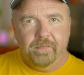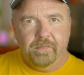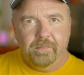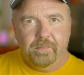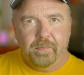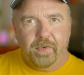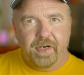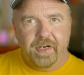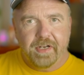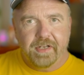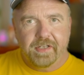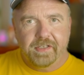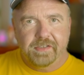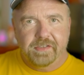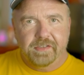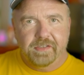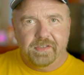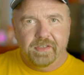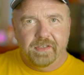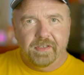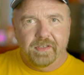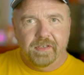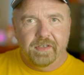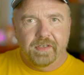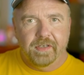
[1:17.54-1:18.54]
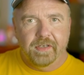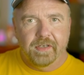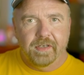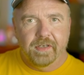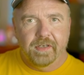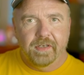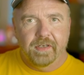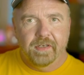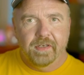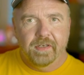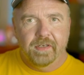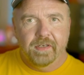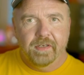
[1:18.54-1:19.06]
brakes,
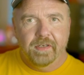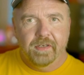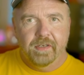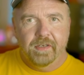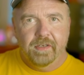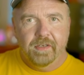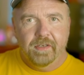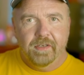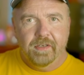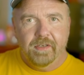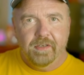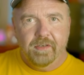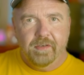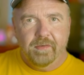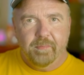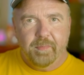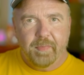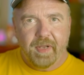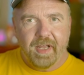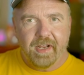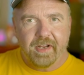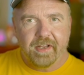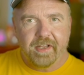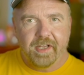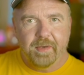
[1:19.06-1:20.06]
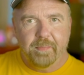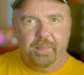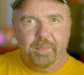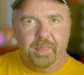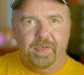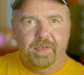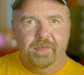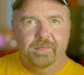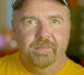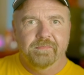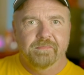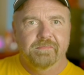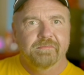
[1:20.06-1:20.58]
backup,
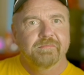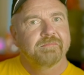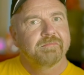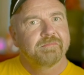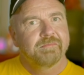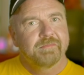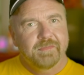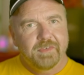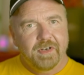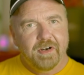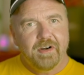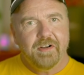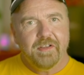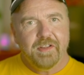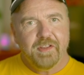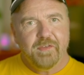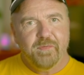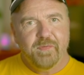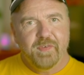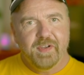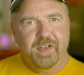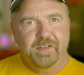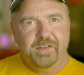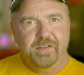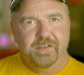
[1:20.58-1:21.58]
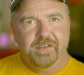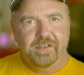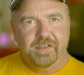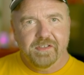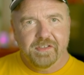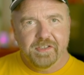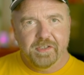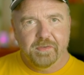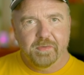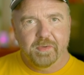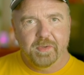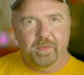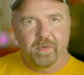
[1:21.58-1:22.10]
all the features
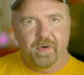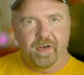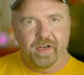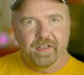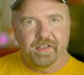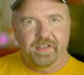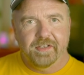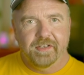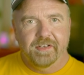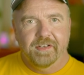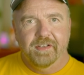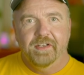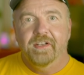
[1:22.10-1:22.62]
you would want.